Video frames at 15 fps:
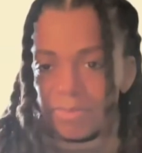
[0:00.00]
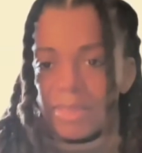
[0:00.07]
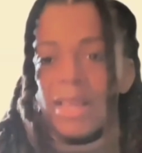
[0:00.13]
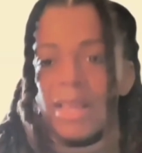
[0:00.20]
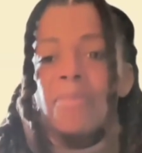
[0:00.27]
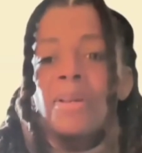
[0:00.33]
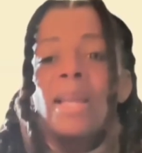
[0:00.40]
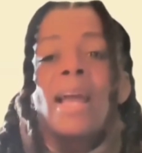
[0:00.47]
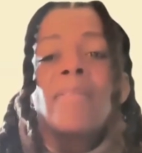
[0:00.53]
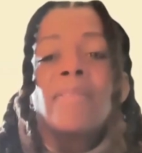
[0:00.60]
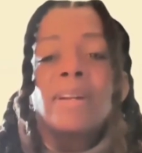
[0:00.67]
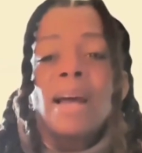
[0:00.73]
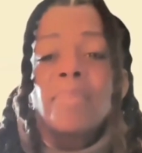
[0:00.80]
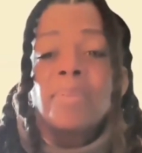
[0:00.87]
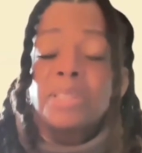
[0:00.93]
that we
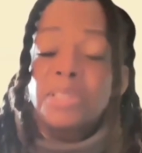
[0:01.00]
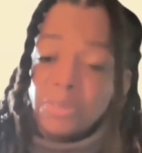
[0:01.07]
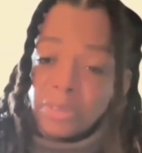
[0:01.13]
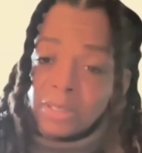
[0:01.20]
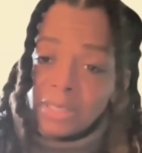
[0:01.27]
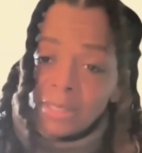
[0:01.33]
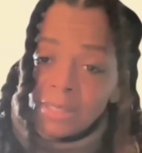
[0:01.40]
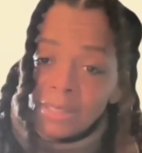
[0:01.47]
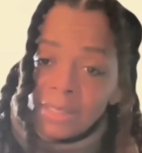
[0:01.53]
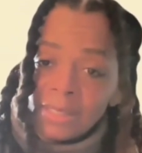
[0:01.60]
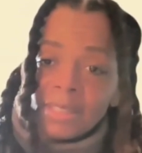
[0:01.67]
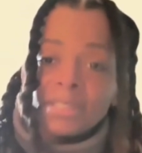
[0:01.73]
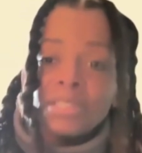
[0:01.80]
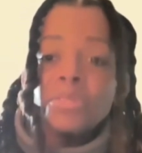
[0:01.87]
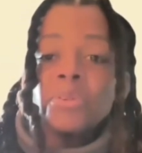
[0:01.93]
have an opportunity
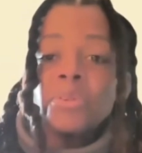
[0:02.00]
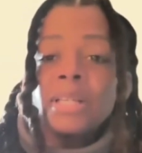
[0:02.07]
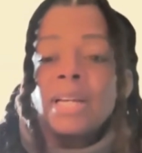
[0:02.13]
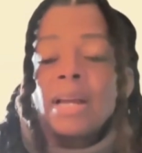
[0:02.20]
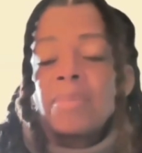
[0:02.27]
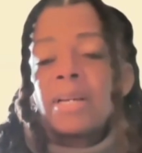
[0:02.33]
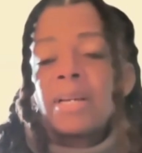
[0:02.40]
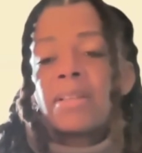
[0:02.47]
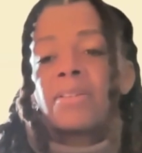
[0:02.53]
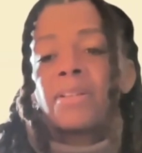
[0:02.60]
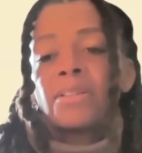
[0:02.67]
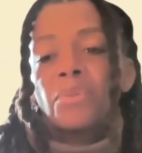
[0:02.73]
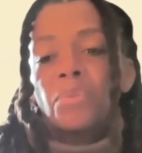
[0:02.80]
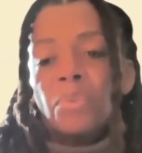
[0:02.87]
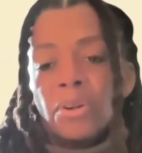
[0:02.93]
to really come together,
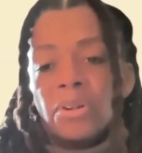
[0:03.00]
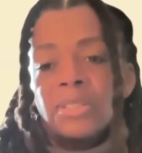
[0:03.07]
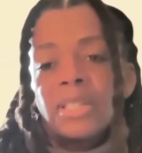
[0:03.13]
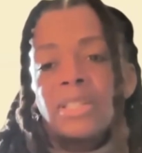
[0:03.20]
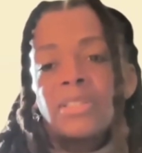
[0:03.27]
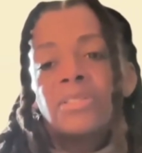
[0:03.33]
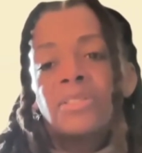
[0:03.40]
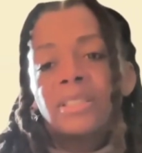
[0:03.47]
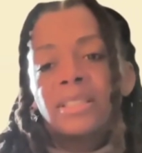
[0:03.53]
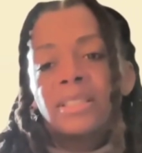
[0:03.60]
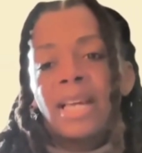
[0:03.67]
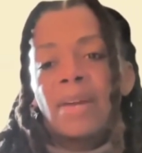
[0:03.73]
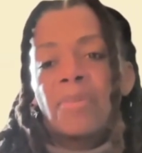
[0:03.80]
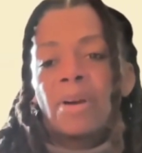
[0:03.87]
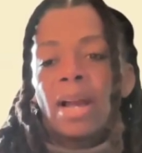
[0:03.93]
that the words I used to
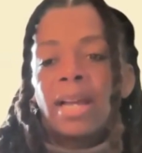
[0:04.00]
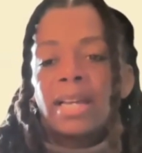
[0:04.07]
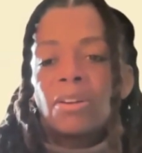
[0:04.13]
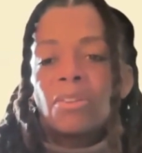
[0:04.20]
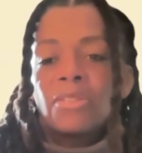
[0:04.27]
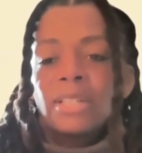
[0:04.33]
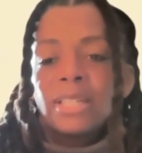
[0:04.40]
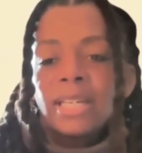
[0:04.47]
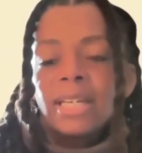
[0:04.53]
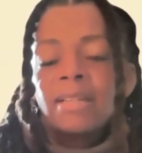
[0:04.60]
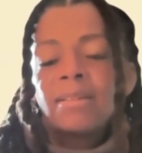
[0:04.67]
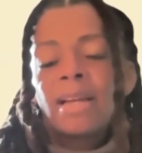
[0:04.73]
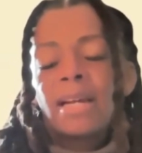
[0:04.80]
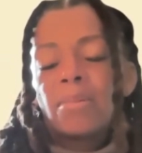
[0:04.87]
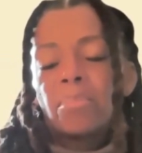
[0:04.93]
say where I could only
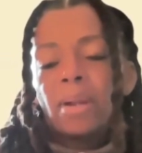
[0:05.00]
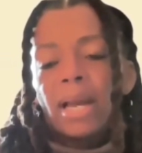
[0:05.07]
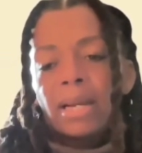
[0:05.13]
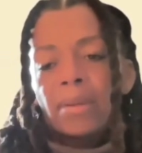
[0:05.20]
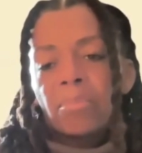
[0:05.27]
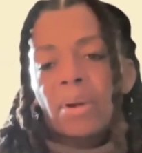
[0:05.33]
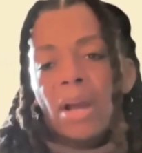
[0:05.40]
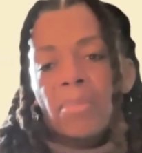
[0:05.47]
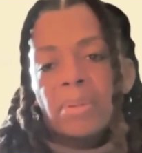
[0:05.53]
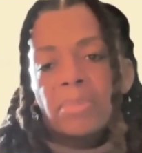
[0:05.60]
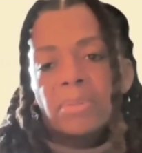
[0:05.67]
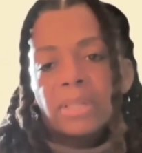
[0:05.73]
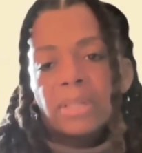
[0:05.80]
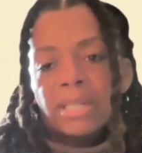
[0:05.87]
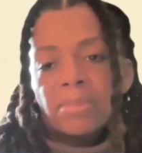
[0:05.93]
get kind of Black and brown
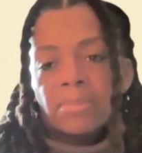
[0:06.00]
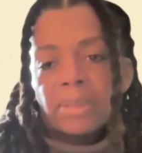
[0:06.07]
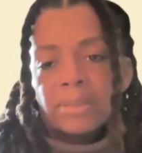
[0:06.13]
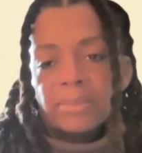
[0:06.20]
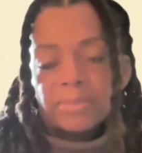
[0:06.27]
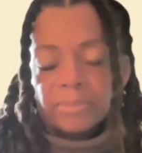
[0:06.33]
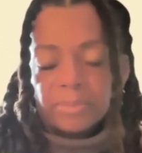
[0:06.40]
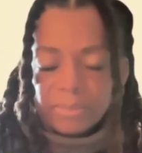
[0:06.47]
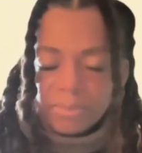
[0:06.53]
people to hear me